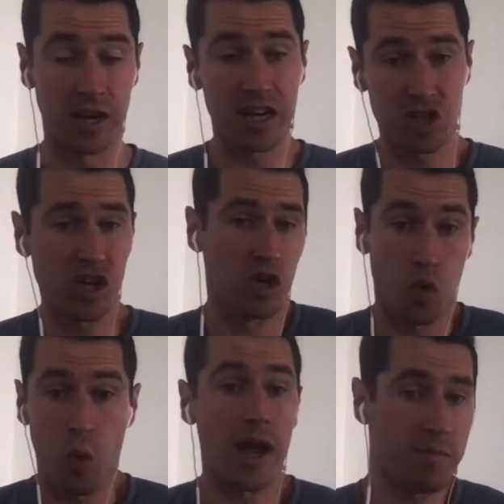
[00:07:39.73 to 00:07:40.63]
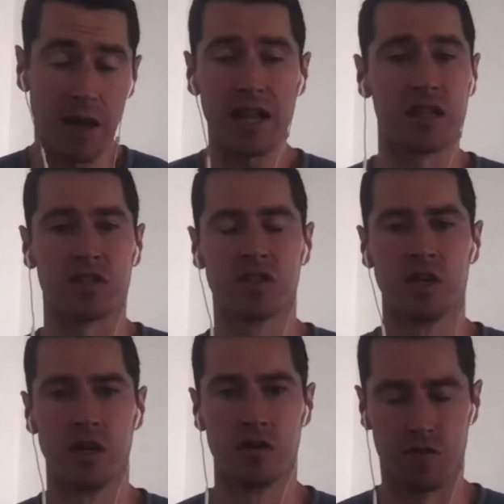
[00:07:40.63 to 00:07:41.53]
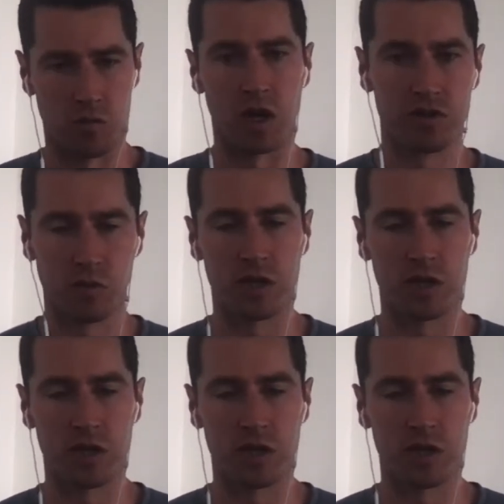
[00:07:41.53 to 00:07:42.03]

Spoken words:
and actually quite balanced for Russell